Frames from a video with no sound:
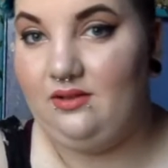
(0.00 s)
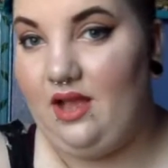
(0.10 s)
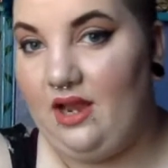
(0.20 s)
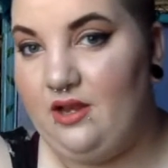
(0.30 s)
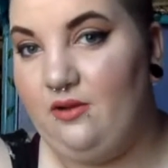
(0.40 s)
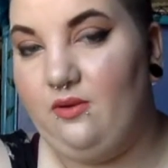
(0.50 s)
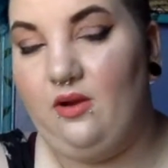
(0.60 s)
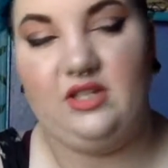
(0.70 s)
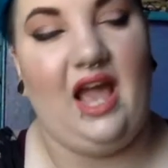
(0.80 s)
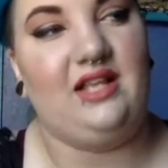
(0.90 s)
I know
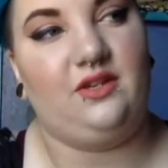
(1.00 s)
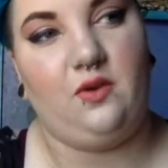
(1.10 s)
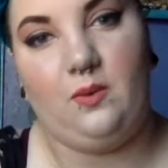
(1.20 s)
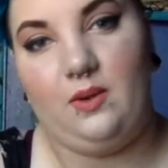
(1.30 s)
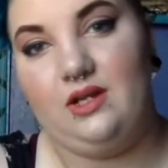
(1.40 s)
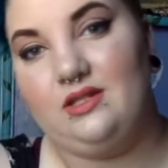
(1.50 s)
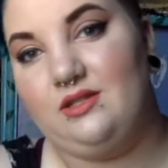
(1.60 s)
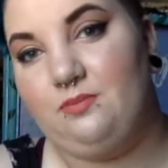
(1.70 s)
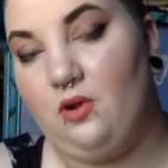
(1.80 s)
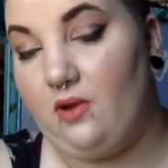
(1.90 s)
Ulta has a
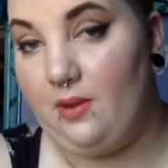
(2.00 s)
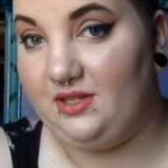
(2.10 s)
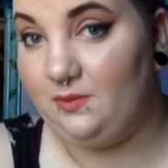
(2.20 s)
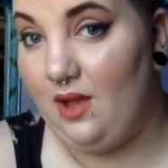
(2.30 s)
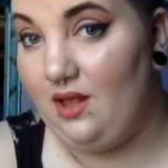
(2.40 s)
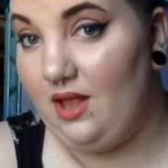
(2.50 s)
rewards program as well.